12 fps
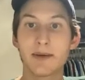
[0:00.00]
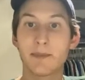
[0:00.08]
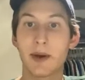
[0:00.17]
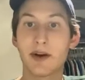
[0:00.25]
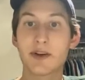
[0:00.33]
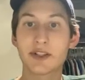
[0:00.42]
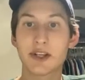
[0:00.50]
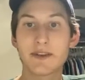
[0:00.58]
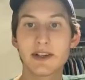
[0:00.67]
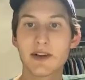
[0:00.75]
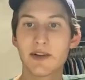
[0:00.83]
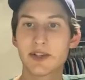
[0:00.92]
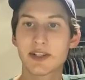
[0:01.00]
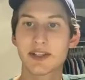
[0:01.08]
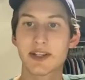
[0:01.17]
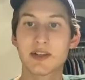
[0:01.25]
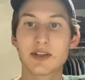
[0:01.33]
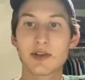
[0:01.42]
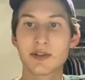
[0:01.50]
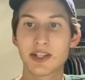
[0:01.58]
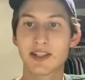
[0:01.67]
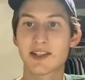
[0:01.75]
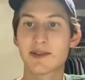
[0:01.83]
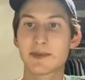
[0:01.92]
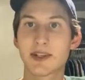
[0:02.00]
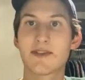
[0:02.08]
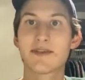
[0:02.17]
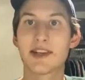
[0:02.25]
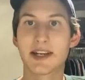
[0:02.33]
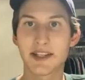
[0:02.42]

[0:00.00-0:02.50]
Microsoft acknowledges that the two systems of the